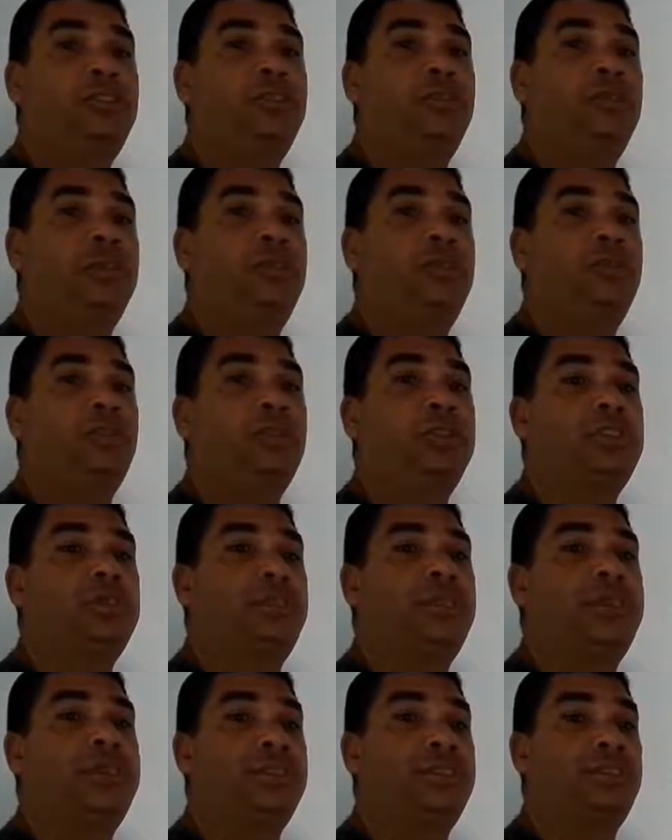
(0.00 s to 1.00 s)
you will know which
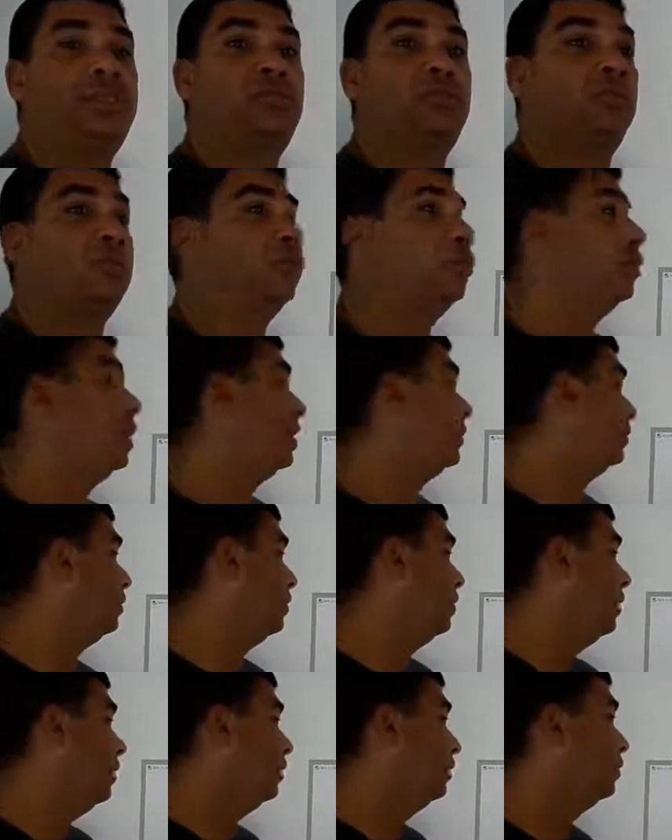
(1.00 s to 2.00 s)
message
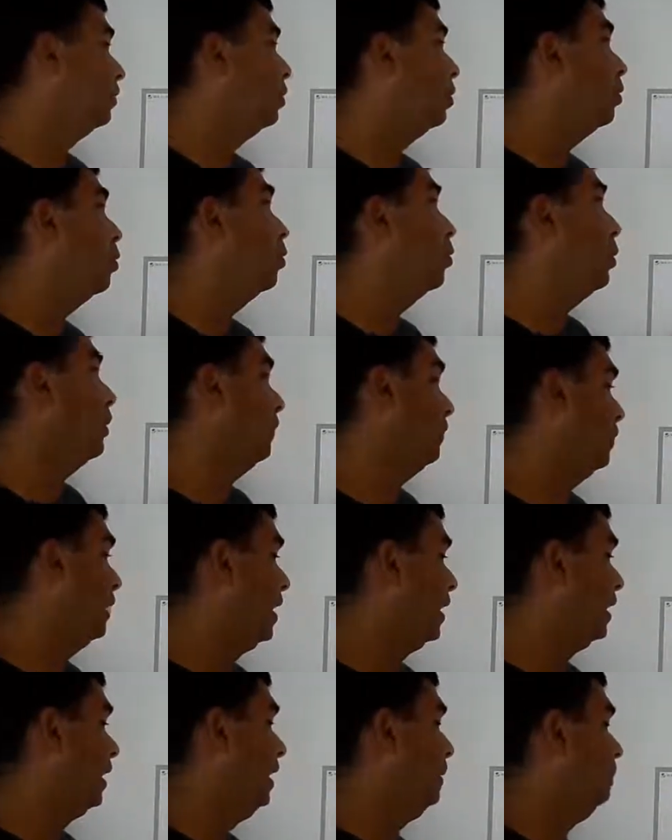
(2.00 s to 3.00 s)
resonates with
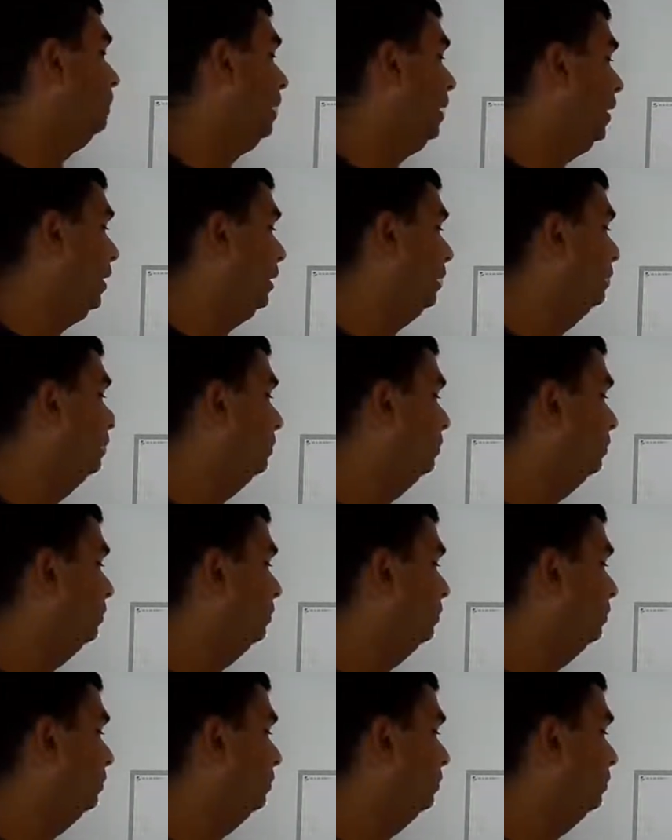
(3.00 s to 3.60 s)
that campaign.